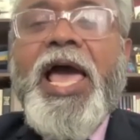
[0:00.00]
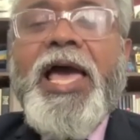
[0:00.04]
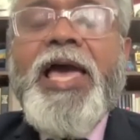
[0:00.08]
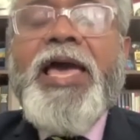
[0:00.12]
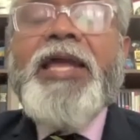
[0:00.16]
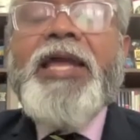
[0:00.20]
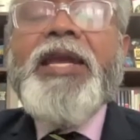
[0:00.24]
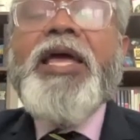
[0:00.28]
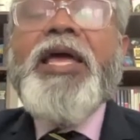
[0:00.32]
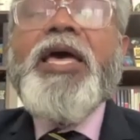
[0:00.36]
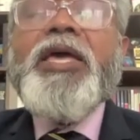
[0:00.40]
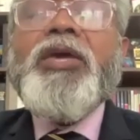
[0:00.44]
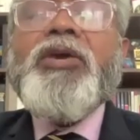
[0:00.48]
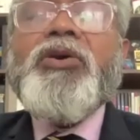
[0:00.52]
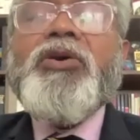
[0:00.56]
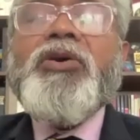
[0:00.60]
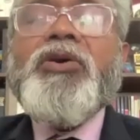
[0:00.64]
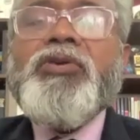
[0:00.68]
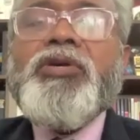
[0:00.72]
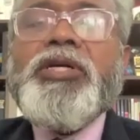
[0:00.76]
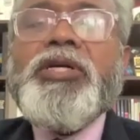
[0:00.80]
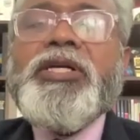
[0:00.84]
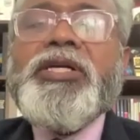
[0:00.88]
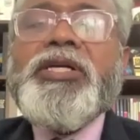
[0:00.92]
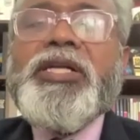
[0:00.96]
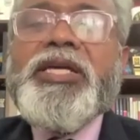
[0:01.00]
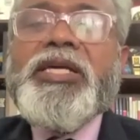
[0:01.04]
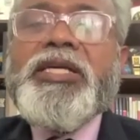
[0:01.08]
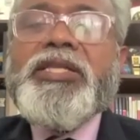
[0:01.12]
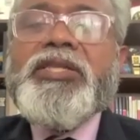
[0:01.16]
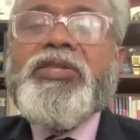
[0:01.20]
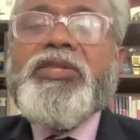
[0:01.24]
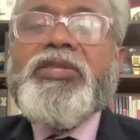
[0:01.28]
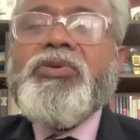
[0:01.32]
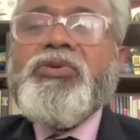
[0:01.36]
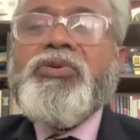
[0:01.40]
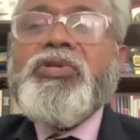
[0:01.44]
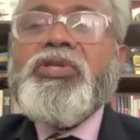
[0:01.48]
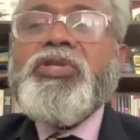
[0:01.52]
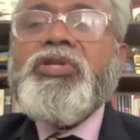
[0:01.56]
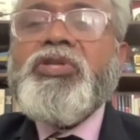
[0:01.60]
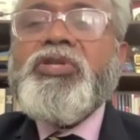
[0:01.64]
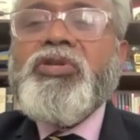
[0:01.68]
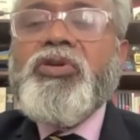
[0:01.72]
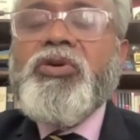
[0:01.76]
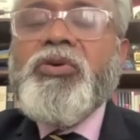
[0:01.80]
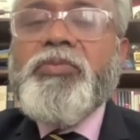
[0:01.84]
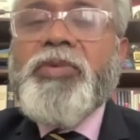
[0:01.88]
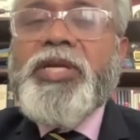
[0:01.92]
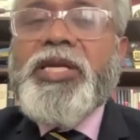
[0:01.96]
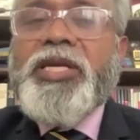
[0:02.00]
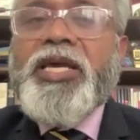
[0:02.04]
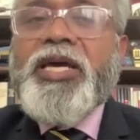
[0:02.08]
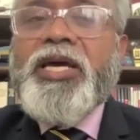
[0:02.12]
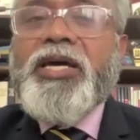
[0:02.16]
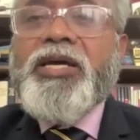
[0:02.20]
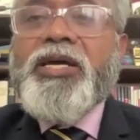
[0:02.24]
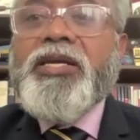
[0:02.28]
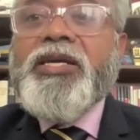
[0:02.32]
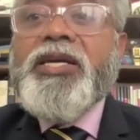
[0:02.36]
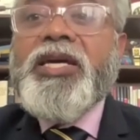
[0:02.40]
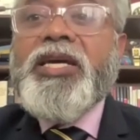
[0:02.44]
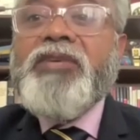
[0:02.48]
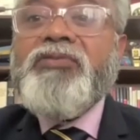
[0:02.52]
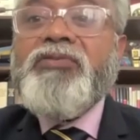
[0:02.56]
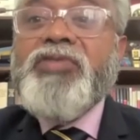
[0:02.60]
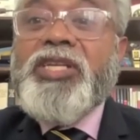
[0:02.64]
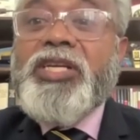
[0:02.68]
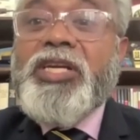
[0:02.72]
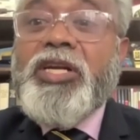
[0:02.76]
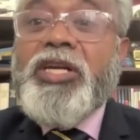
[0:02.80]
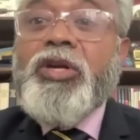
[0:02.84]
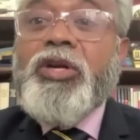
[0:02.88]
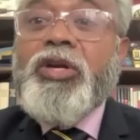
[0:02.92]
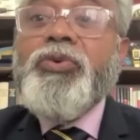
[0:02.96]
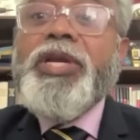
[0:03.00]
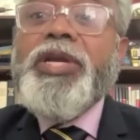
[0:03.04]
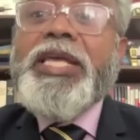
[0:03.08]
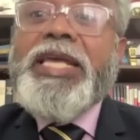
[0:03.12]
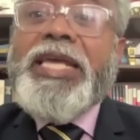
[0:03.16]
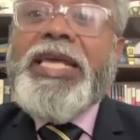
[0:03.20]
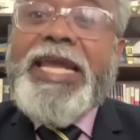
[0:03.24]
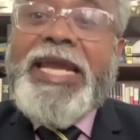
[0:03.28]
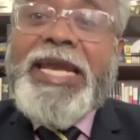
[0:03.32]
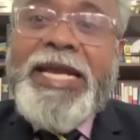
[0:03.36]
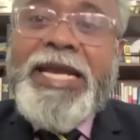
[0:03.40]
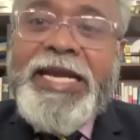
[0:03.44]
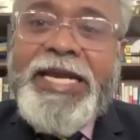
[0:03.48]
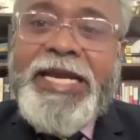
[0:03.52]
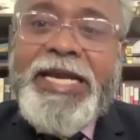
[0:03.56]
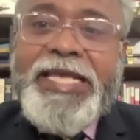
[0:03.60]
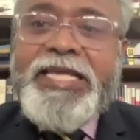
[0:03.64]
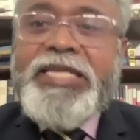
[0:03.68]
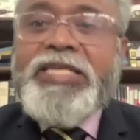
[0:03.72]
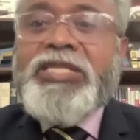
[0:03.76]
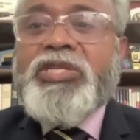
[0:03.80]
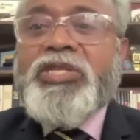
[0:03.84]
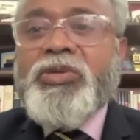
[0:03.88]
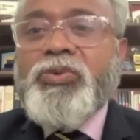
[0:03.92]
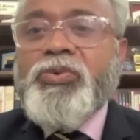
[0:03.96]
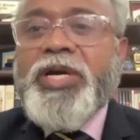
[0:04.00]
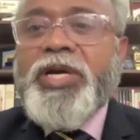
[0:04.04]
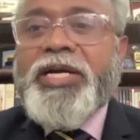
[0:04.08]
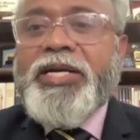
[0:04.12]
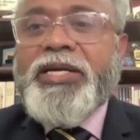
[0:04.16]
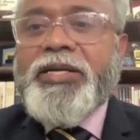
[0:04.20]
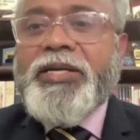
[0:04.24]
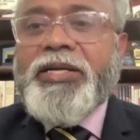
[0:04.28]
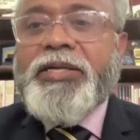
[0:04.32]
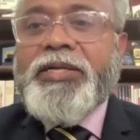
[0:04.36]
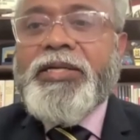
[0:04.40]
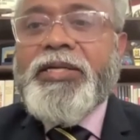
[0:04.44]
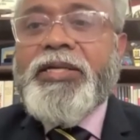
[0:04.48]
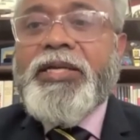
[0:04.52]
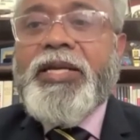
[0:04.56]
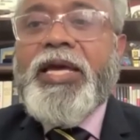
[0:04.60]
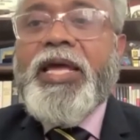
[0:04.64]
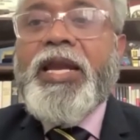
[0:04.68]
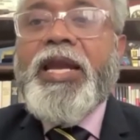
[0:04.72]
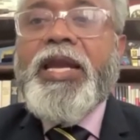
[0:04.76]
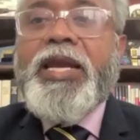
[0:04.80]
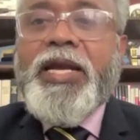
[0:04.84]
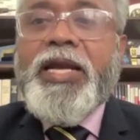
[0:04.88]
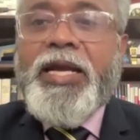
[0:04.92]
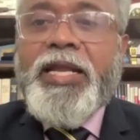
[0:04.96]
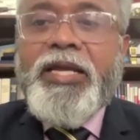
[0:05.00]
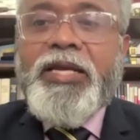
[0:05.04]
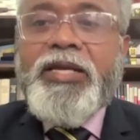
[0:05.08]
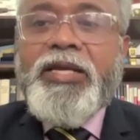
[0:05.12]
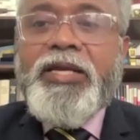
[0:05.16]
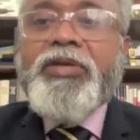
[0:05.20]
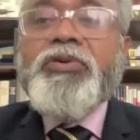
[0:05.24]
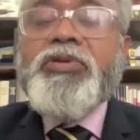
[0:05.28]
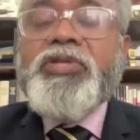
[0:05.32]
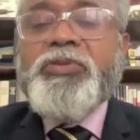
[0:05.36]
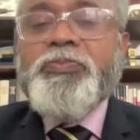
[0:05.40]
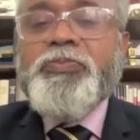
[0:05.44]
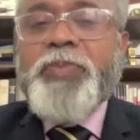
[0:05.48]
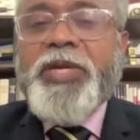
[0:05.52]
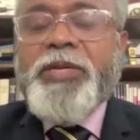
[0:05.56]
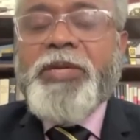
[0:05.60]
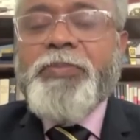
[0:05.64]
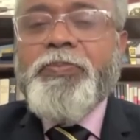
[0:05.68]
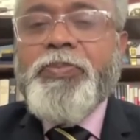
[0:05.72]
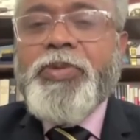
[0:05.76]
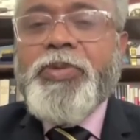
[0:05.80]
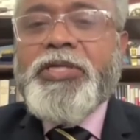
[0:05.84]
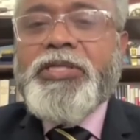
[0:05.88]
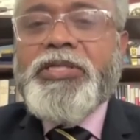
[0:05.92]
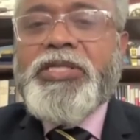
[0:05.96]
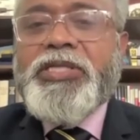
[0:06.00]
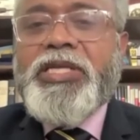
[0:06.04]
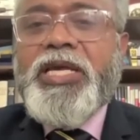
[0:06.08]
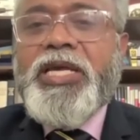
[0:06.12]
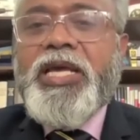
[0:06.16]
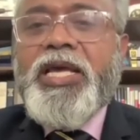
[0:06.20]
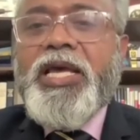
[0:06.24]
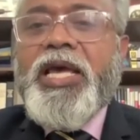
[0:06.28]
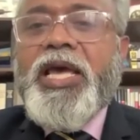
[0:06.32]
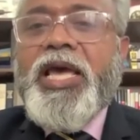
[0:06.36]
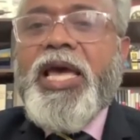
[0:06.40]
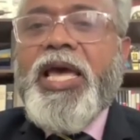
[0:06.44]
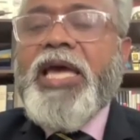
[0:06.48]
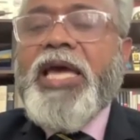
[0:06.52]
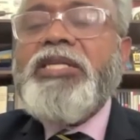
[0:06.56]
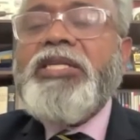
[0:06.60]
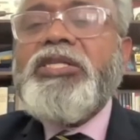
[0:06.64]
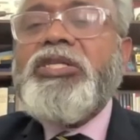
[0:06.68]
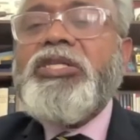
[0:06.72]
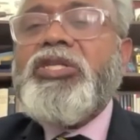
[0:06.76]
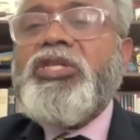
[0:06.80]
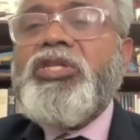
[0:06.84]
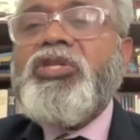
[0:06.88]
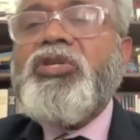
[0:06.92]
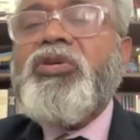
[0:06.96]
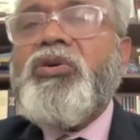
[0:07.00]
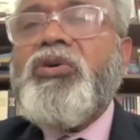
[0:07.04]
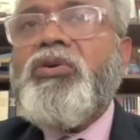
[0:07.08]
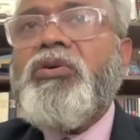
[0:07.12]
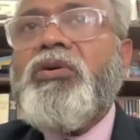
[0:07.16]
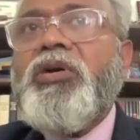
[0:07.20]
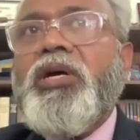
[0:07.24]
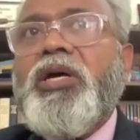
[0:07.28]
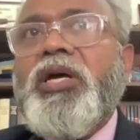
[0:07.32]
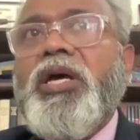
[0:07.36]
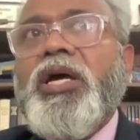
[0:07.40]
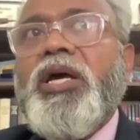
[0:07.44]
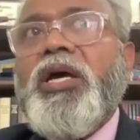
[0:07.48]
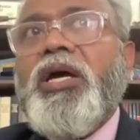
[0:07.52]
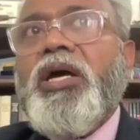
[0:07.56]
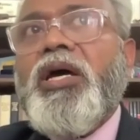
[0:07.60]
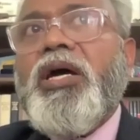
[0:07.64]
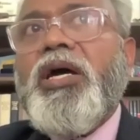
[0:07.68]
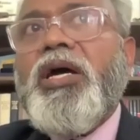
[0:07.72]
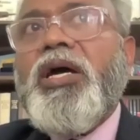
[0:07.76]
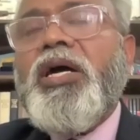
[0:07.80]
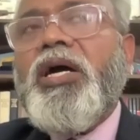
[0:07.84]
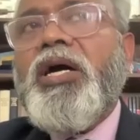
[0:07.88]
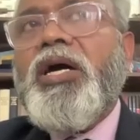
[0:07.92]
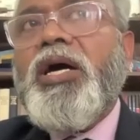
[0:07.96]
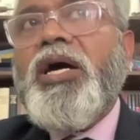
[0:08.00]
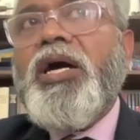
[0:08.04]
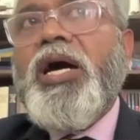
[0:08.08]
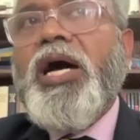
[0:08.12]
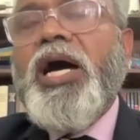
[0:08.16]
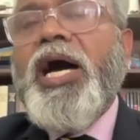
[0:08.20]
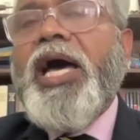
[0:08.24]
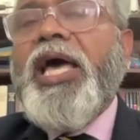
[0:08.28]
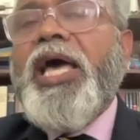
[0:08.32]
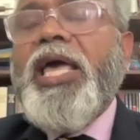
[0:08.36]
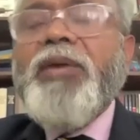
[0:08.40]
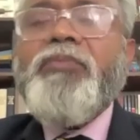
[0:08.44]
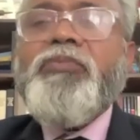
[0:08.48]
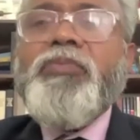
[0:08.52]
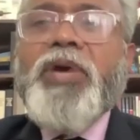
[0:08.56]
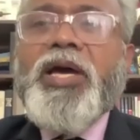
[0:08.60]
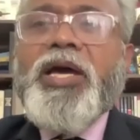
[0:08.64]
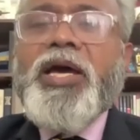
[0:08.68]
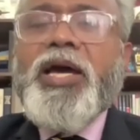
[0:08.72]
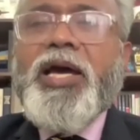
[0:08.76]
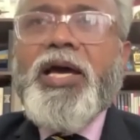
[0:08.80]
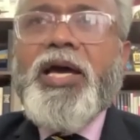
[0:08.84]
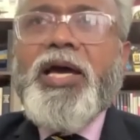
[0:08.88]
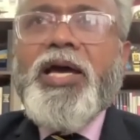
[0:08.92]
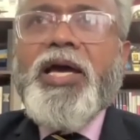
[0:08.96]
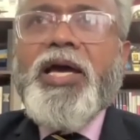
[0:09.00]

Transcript: And I could dig through so many archives, including Indians who had written and Indian newspapers. And so uh, I'm